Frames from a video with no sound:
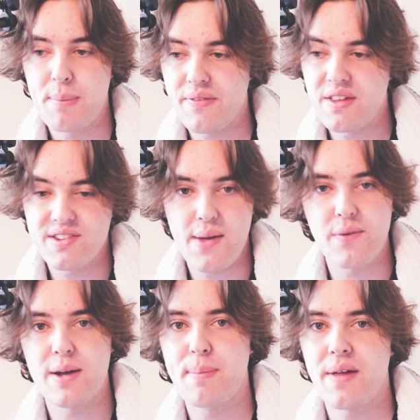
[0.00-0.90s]
But there's
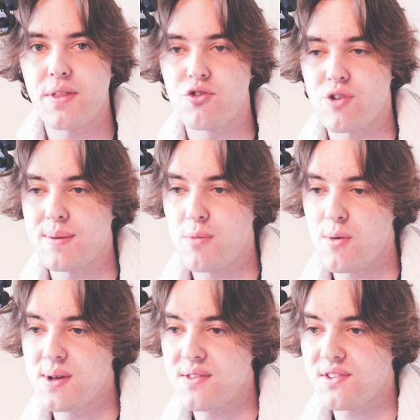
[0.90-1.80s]
something about the dream
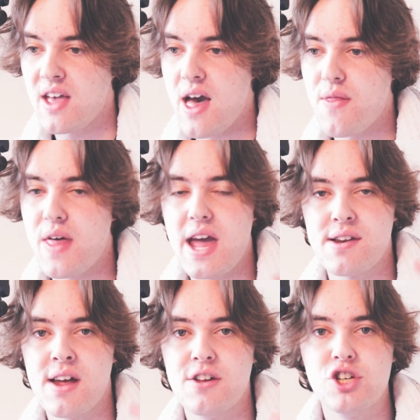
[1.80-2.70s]
moments
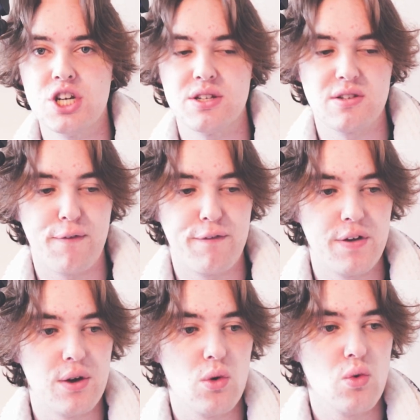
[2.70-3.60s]
that just
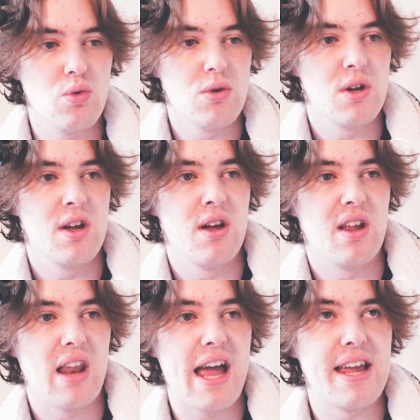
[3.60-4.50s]
feel
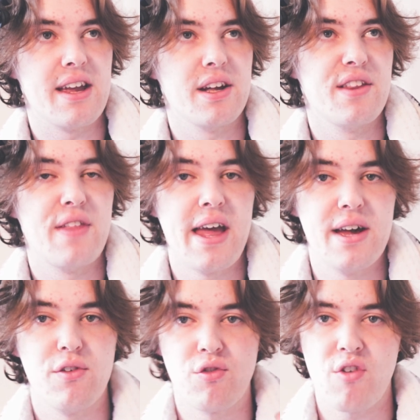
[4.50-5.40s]
like they
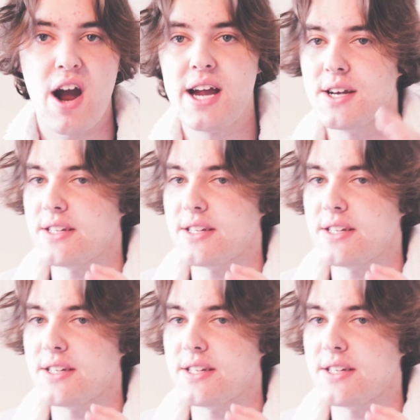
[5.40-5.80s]
are right